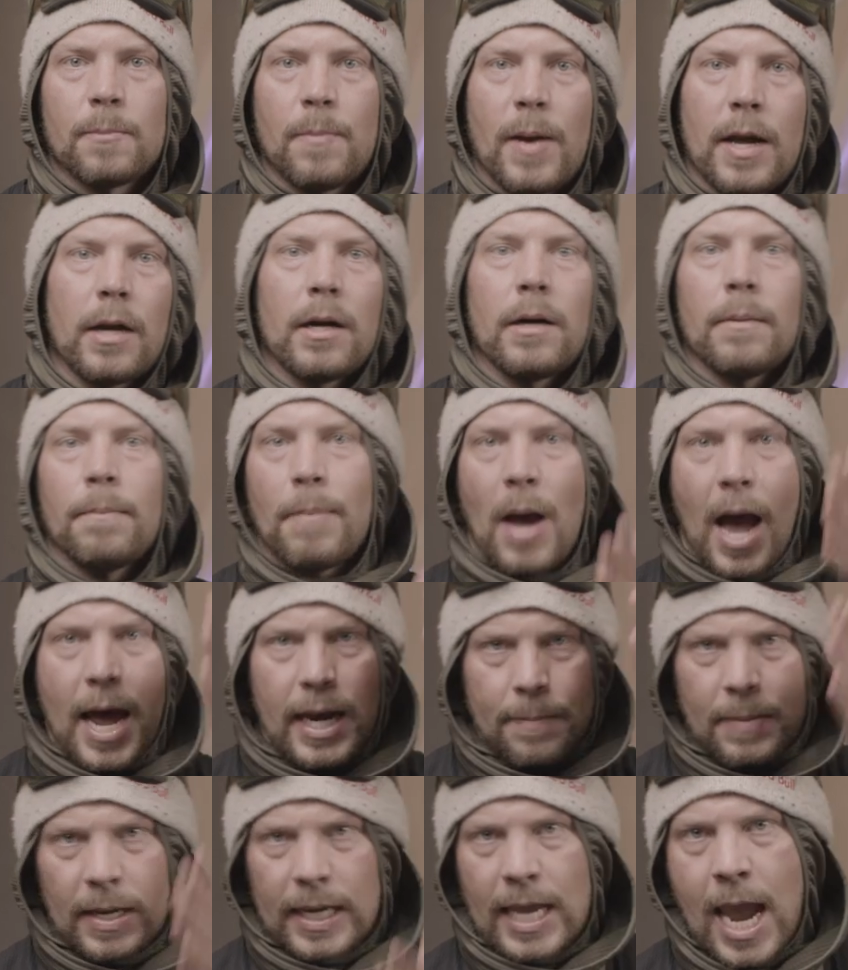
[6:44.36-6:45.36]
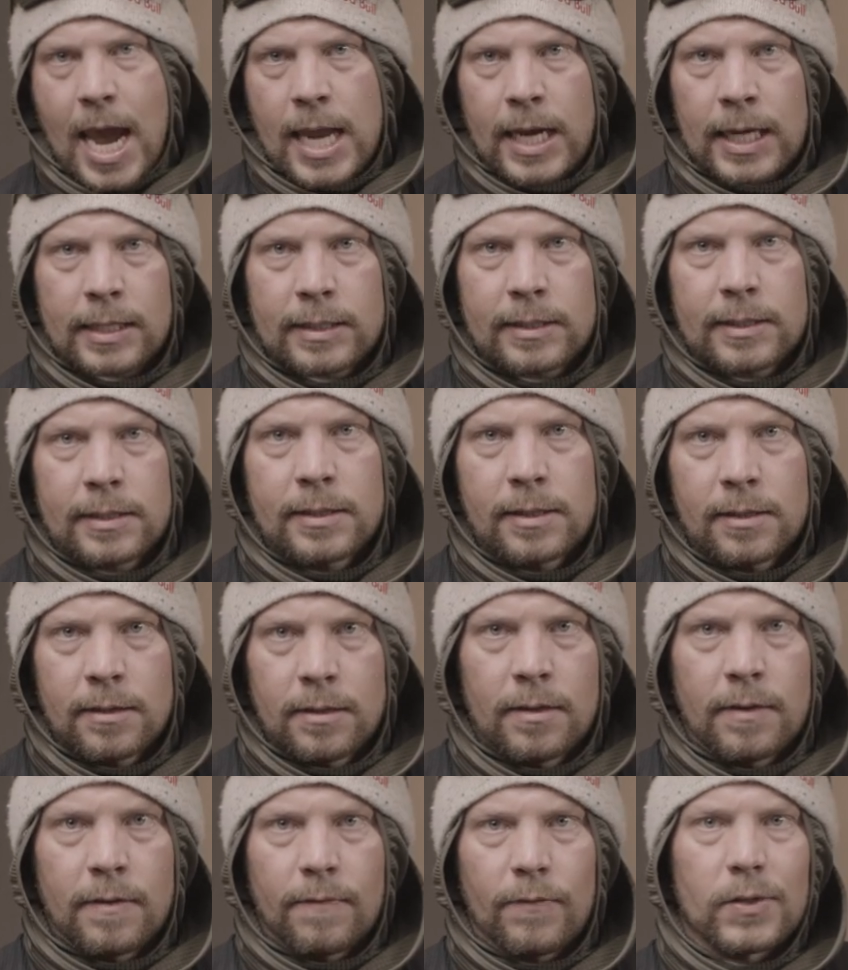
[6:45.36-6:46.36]
better body mechanics
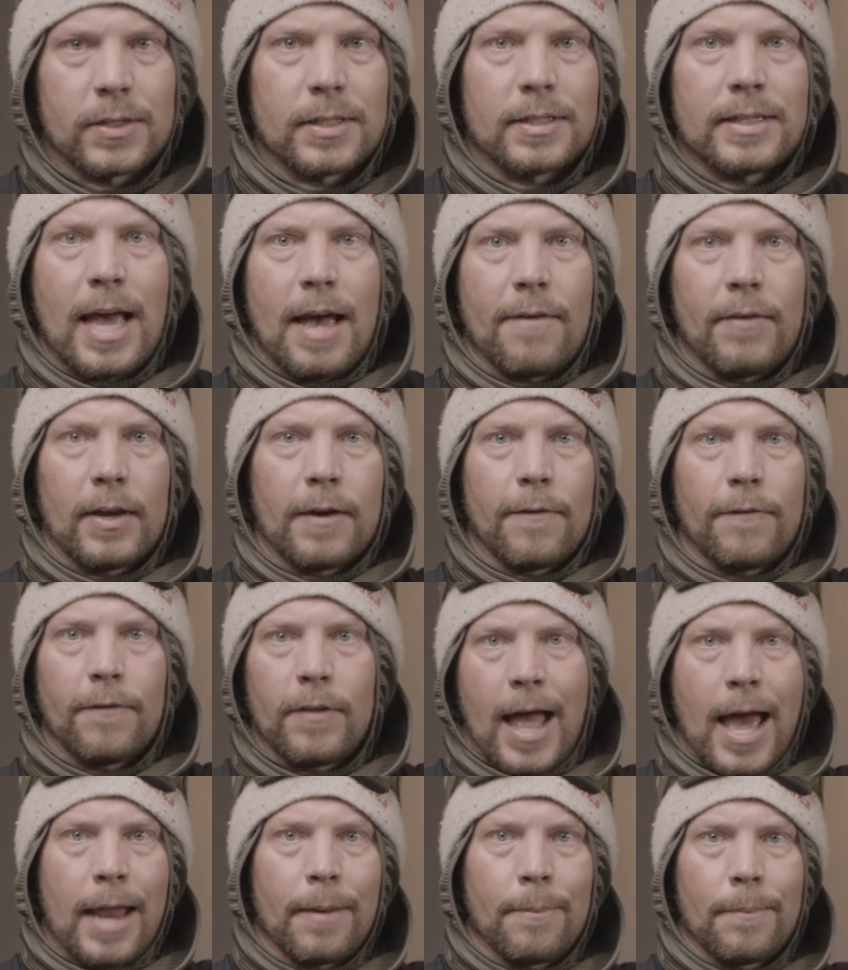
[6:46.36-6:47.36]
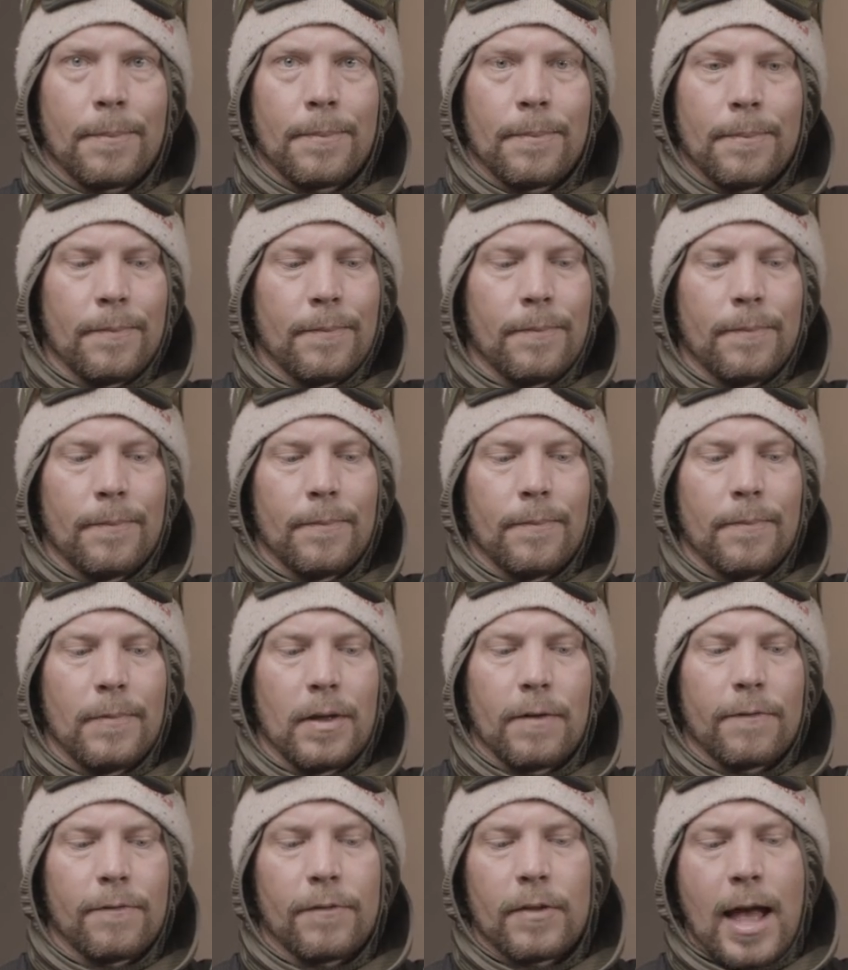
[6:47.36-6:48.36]
versus having a flat
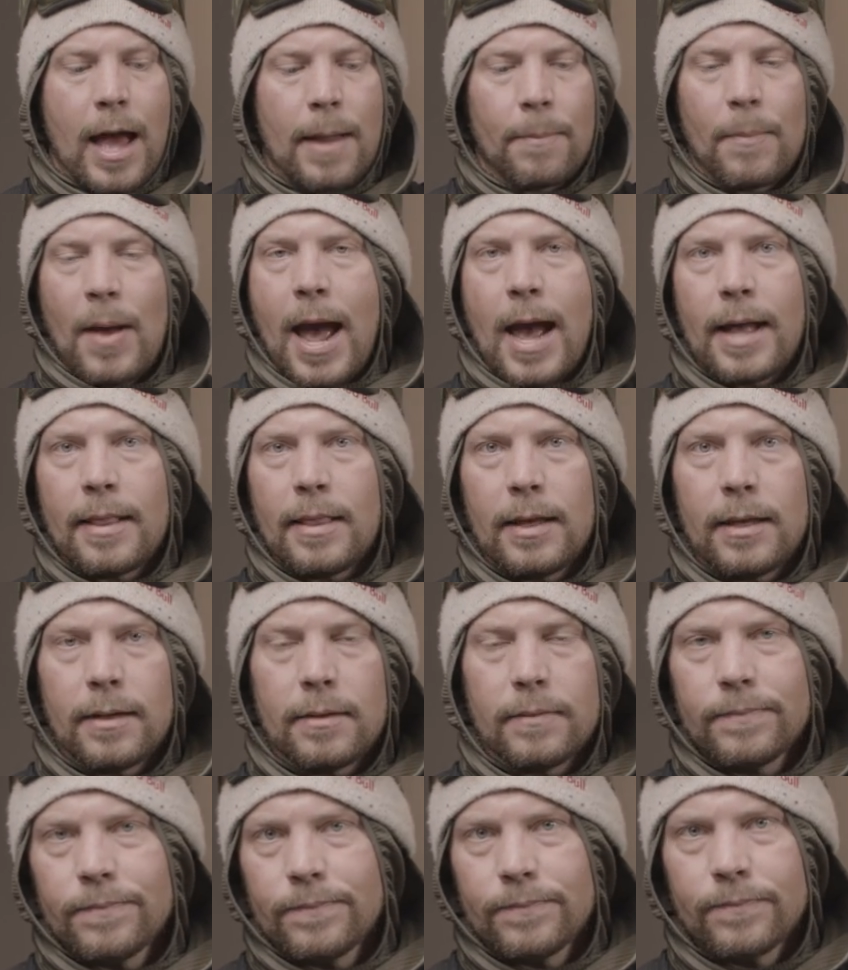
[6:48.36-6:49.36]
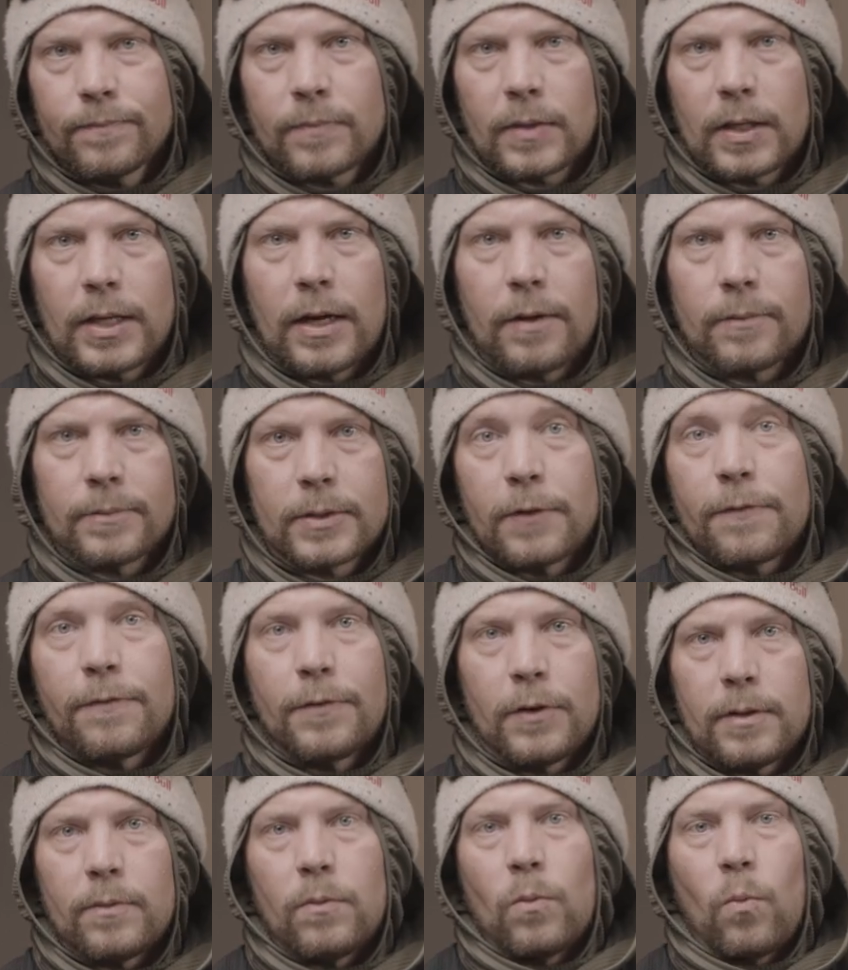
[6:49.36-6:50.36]
pad that, you know, your
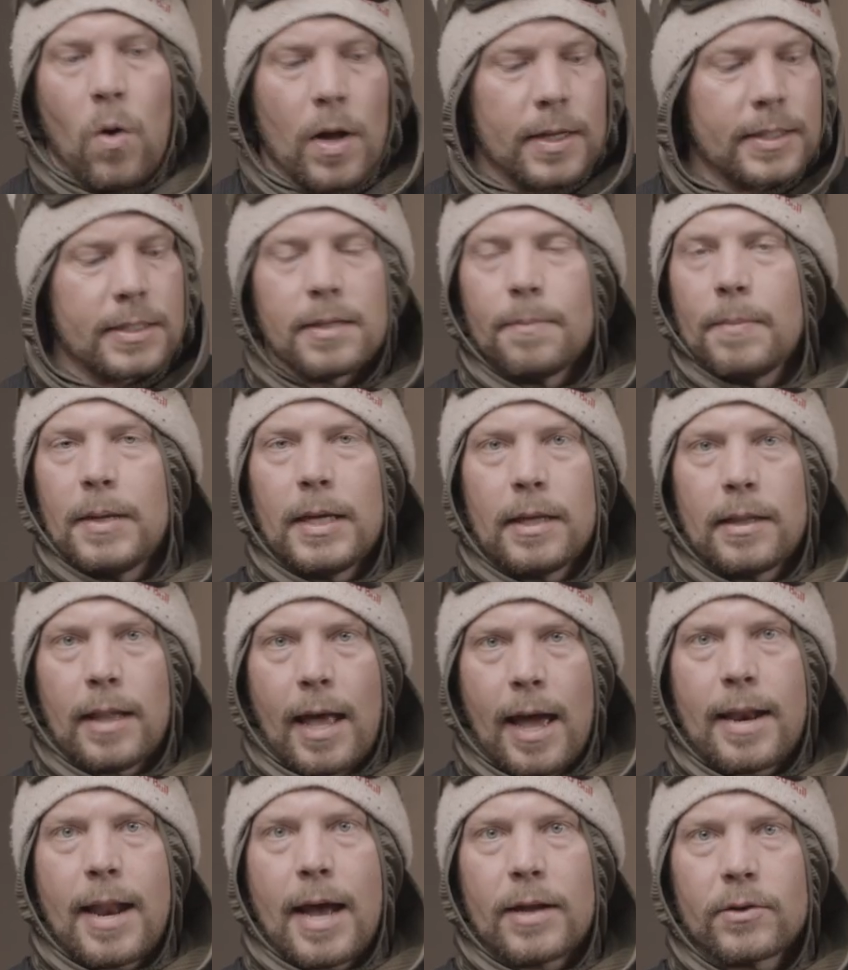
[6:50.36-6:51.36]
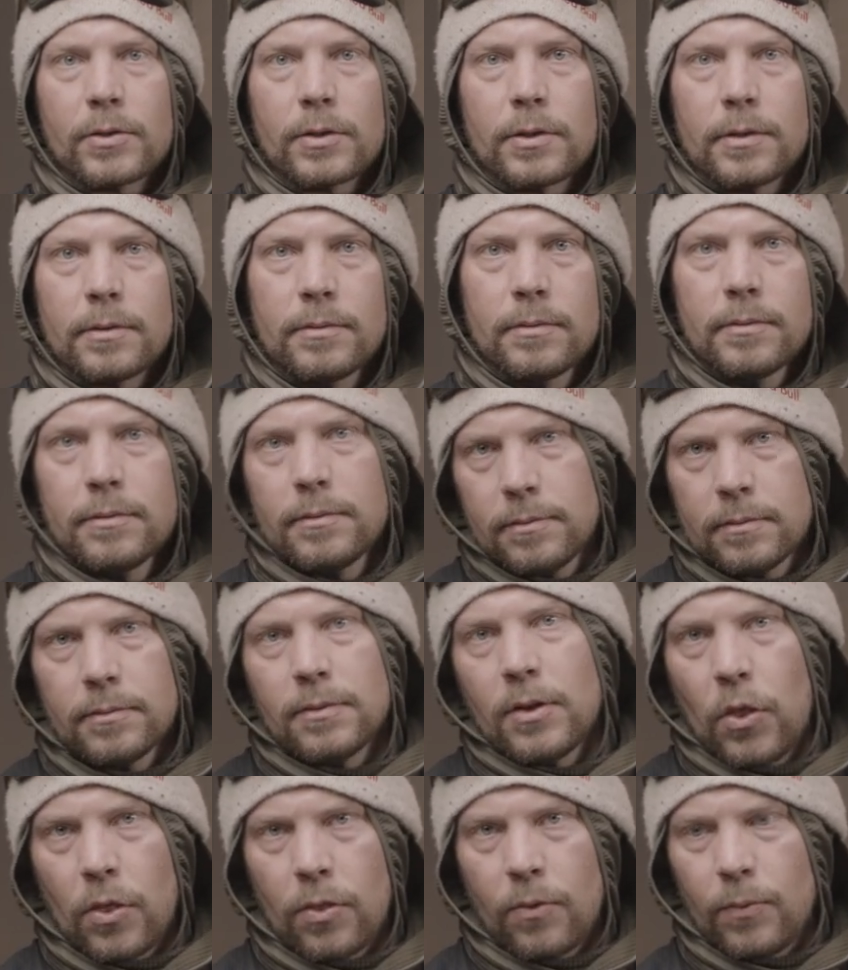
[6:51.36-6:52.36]
foot wants to be in that natural
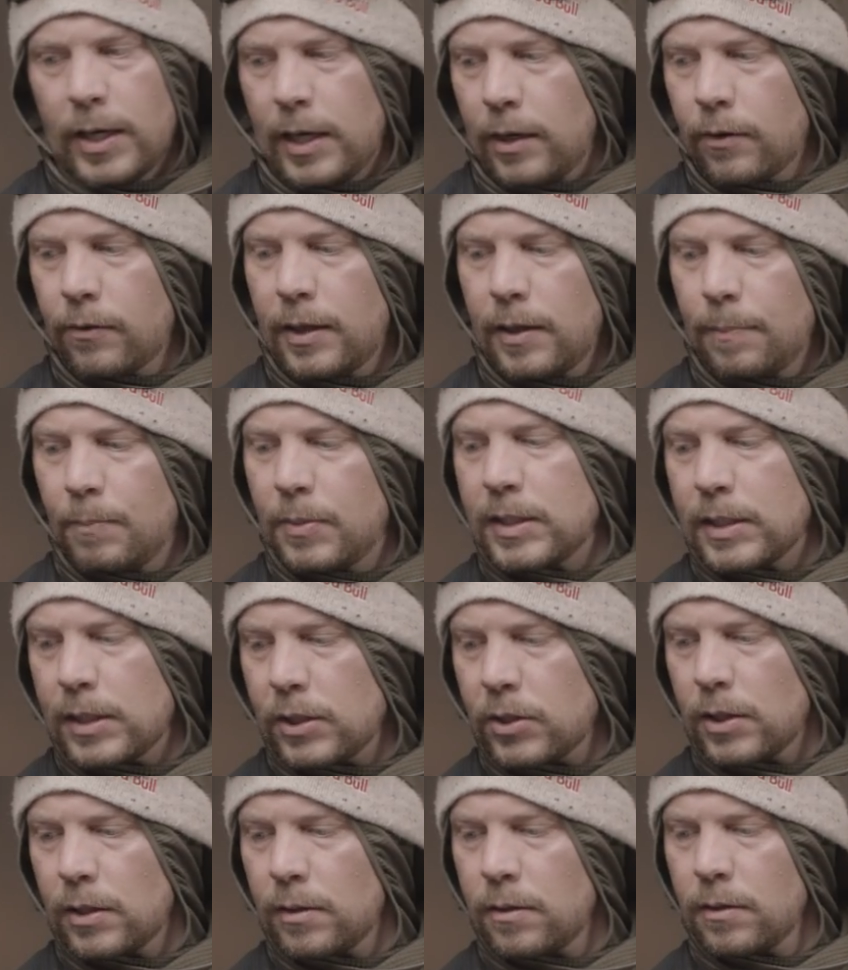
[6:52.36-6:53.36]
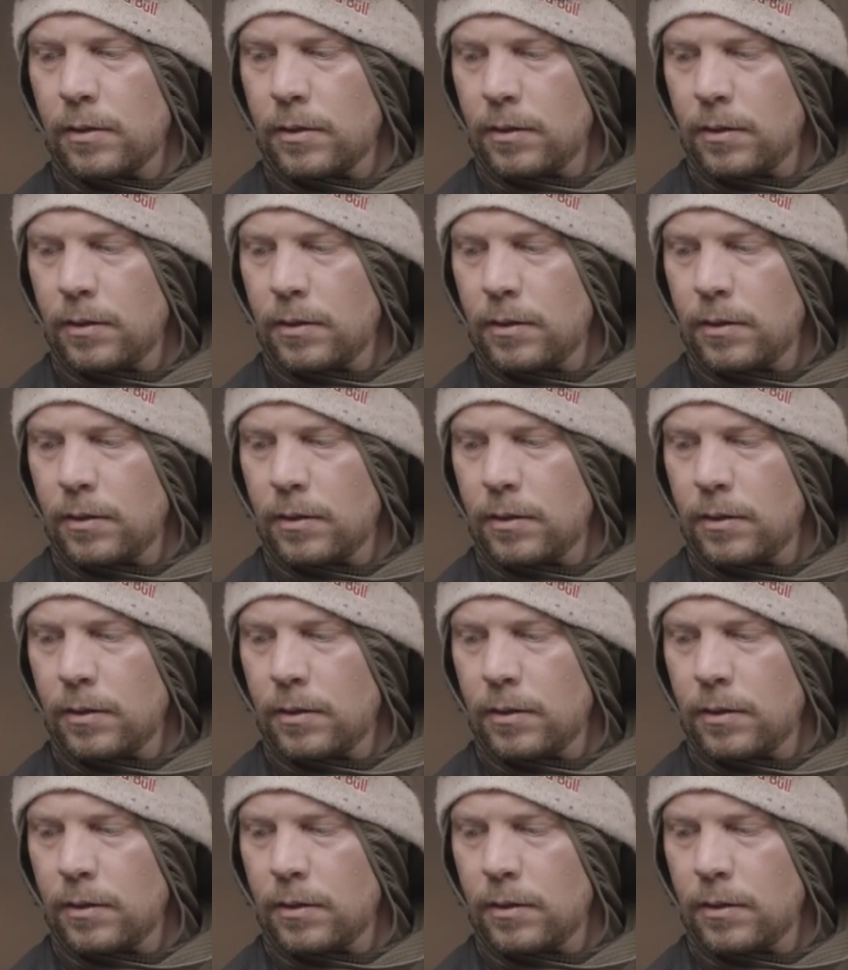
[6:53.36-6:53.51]
3-degree position.